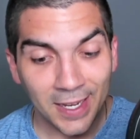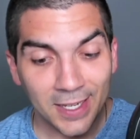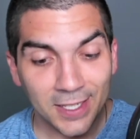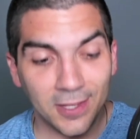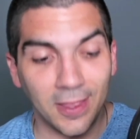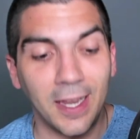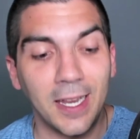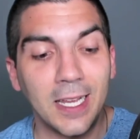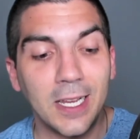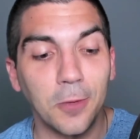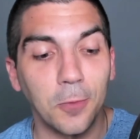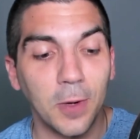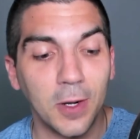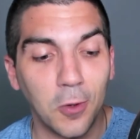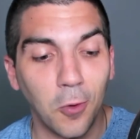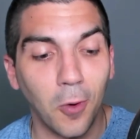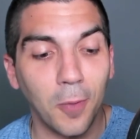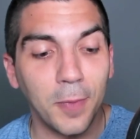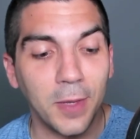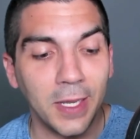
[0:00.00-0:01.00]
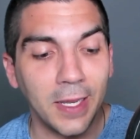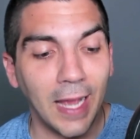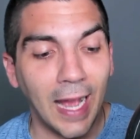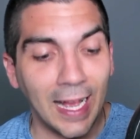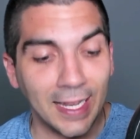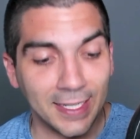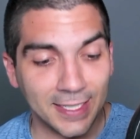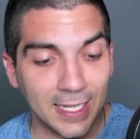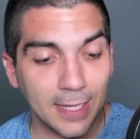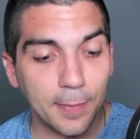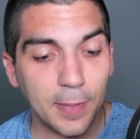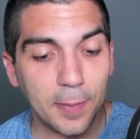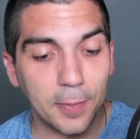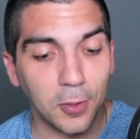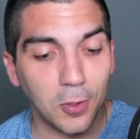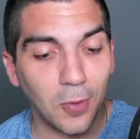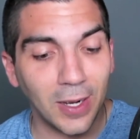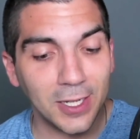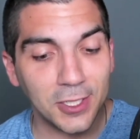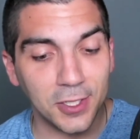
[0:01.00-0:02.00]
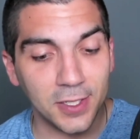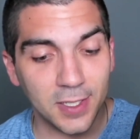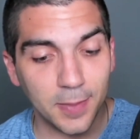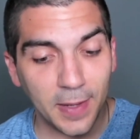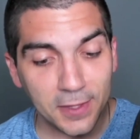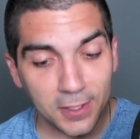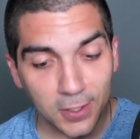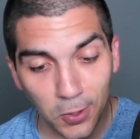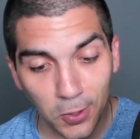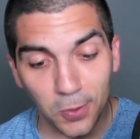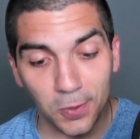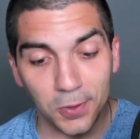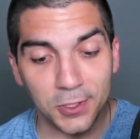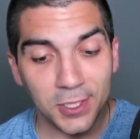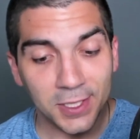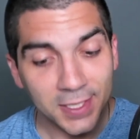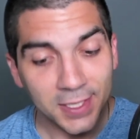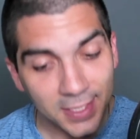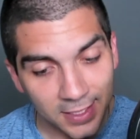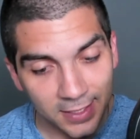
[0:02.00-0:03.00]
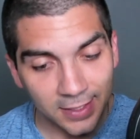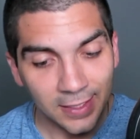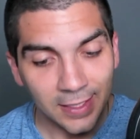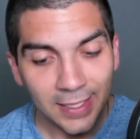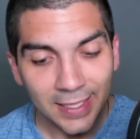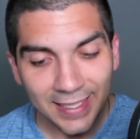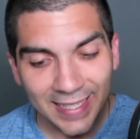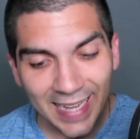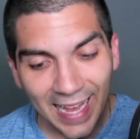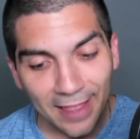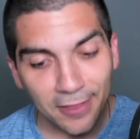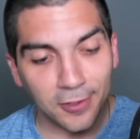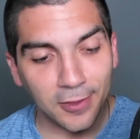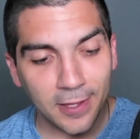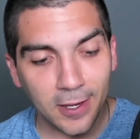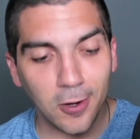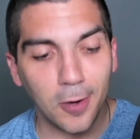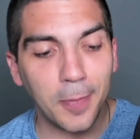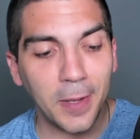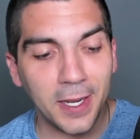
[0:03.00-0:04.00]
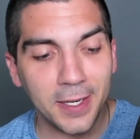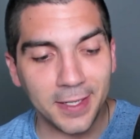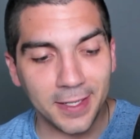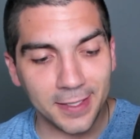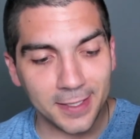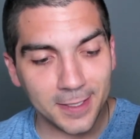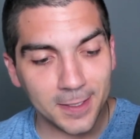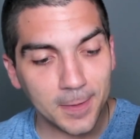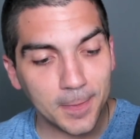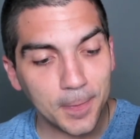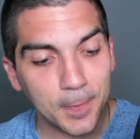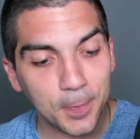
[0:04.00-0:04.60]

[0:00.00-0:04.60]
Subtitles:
so that he could record me asking people questions about the cold just to gather their opinions.